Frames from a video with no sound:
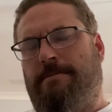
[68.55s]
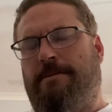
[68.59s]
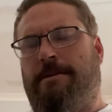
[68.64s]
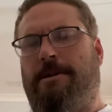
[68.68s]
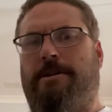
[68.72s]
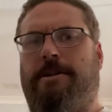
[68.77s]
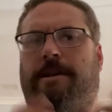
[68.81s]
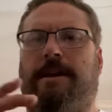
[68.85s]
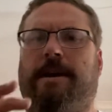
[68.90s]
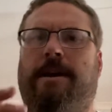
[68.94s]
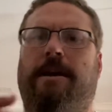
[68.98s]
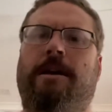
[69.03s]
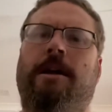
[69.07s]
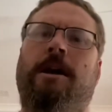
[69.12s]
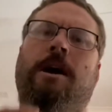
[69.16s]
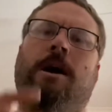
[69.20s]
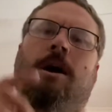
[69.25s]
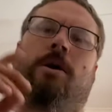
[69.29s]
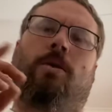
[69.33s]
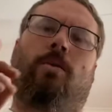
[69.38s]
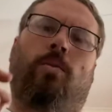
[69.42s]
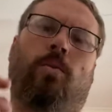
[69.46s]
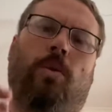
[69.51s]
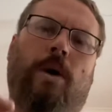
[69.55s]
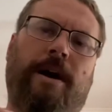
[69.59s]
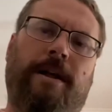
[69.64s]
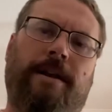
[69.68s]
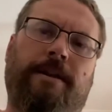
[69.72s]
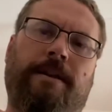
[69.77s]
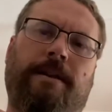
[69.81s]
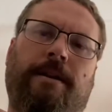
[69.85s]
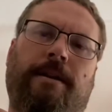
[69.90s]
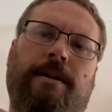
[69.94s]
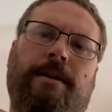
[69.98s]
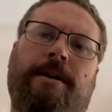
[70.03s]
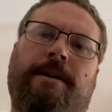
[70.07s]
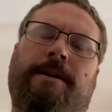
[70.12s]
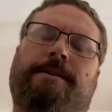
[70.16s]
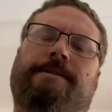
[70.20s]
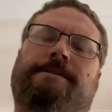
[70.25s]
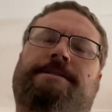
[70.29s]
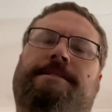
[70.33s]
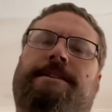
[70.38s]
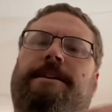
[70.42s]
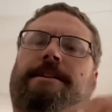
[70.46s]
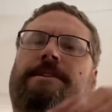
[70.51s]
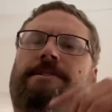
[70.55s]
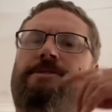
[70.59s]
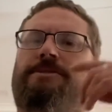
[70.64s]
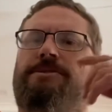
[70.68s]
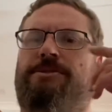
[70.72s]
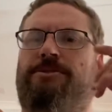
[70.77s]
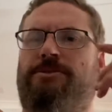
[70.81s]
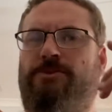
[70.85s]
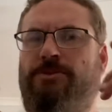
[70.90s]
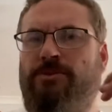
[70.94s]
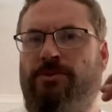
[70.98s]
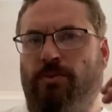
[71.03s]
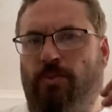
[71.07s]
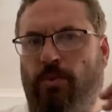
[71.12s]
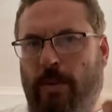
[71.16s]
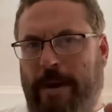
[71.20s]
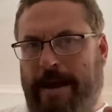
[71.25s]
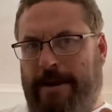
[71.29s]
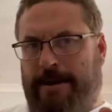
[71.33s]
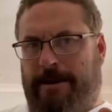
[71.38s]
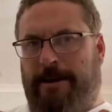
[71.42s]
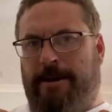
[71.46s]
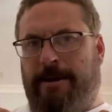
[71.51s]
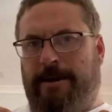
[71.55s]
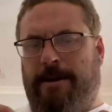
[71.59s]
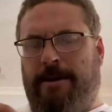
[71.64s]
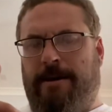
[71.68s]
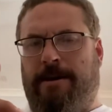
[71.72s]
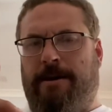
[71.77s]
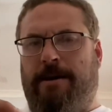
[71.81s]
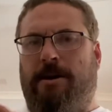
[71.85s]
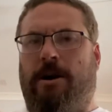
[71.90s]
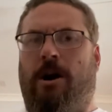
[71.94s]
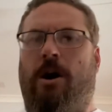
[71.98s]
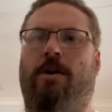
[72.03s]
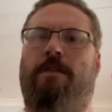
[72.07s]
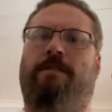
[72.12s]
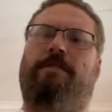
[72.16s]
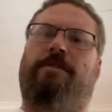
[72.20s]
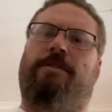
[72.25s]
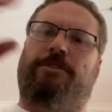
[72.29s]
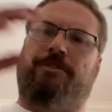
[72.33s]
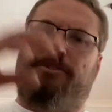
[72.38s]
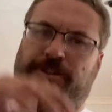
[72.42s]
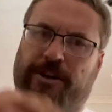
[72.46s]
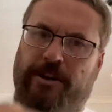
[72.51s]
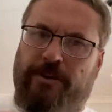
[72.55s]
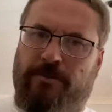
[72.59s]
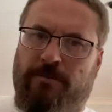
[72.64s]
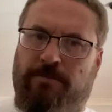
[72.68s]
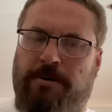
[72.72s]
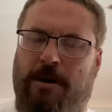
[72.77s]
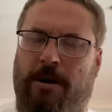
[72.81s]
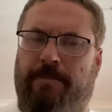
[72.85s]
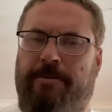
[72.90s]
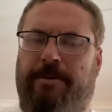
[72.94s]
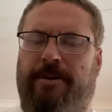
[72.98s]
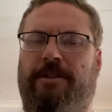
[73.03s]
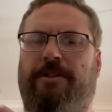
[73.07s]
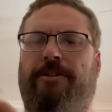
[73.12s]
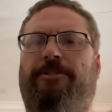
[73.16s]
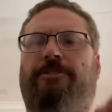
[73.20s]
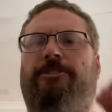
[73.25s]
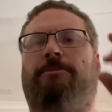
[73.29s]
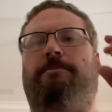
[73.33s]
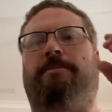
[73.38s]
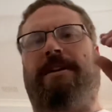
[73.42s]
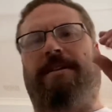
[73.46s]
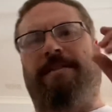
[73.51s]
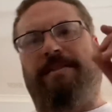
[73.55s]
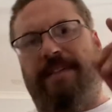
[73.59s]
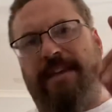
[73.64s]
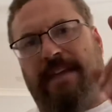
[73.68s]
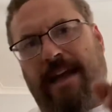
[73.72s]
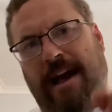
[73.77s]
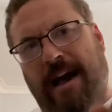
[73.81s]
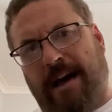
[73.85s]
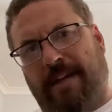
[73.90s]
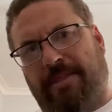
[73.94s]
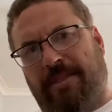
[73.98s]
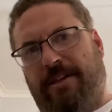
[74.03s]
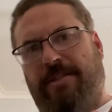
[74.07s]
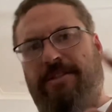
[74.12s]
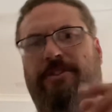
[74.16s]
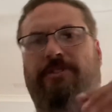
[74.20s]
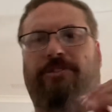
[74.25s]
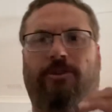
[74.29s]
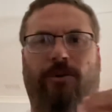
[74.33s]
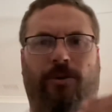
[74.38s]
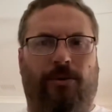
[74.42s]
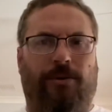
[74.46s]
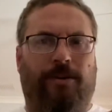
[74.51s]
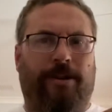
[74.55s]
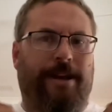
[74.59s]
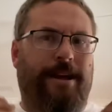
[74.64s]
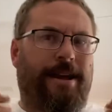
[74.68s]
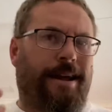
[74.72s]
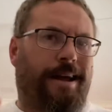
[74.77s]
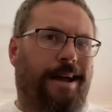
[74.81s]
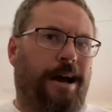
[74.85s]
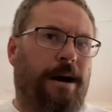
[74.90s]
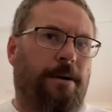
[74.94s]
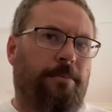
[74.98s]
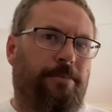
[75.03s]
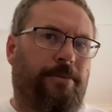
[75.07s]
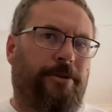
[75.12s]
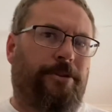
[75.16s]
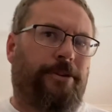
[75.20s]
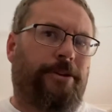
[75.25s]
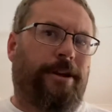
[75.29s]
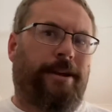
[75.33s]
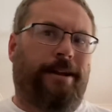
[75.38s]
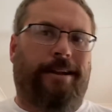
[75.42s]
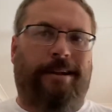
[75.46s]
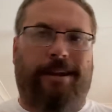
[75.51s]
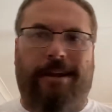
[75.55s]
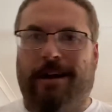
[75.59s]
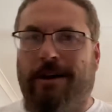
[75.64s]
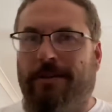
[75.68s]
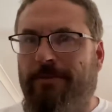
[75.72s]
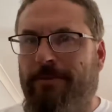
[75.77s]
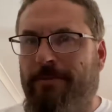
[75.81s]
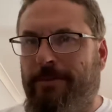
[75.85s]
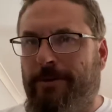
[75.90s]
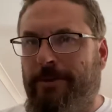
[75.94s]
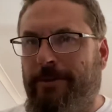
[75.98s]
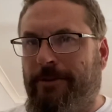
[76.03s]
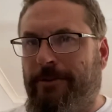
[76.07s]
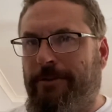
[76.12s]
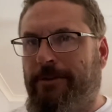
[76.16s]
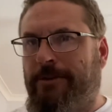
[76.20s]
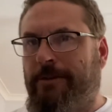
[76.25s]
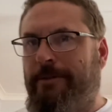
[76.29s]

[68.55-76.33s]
Okay, one seeks to win over the general populace to beat the other that's already incumbent in government.